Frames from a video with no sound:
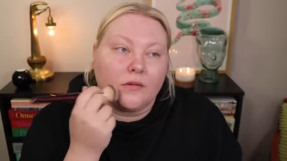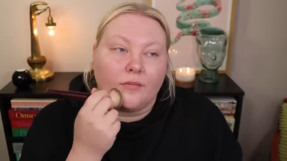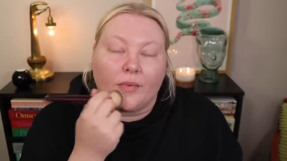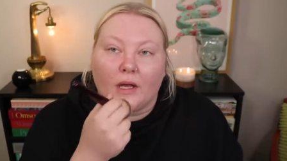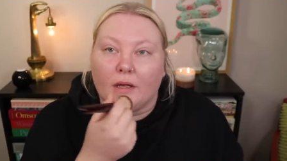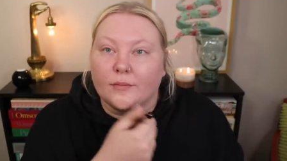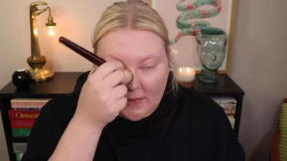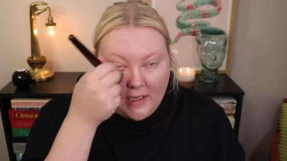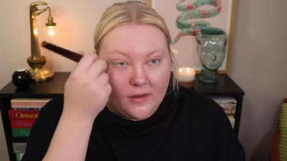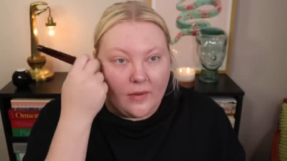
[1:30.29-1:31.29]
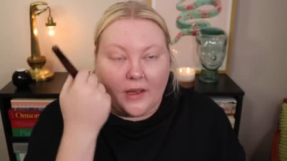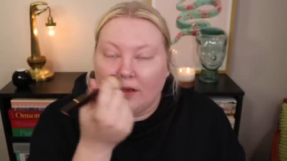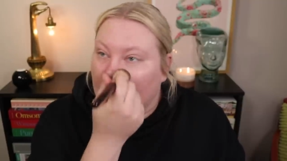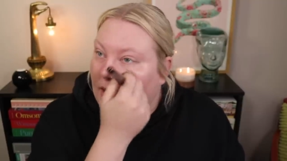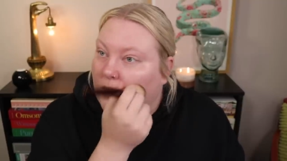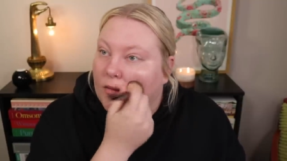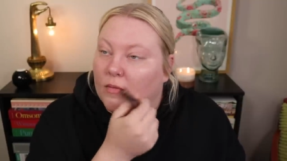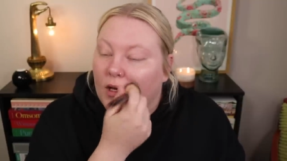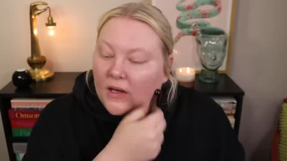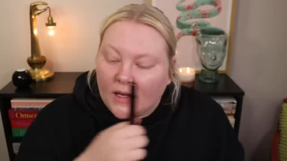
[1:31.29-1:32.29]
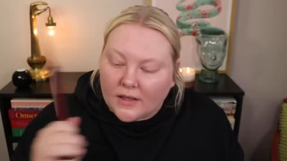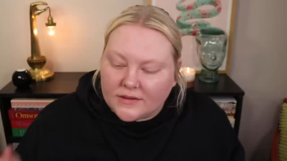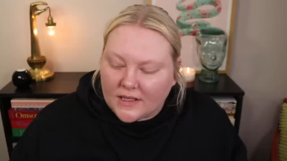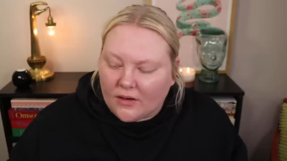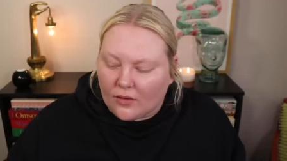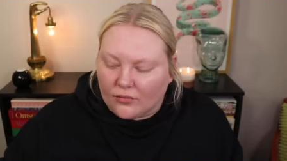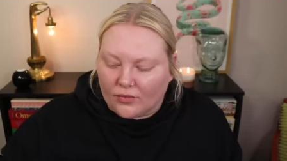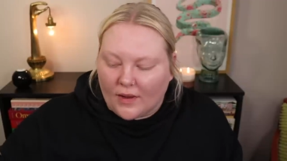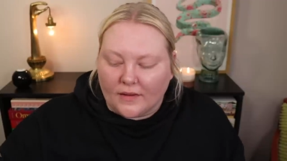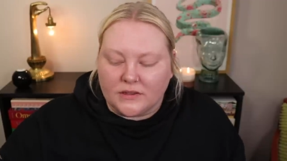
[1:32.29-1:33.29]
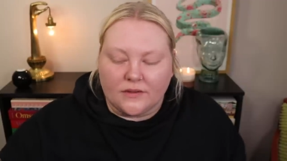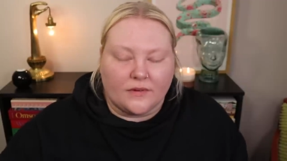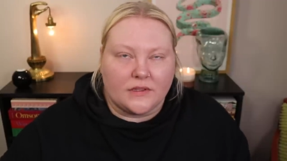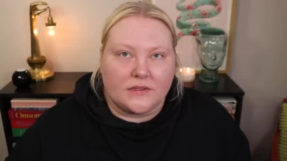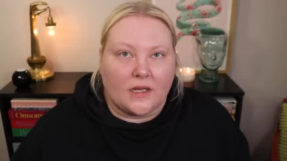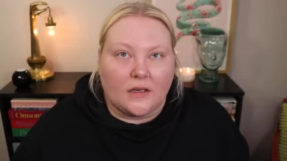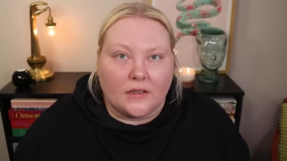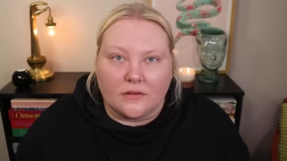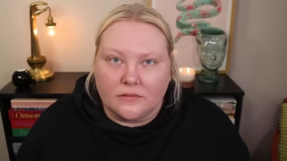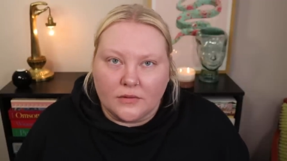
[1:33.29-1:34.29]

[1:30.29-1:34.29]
But anyway, um, it's like relatively sudden,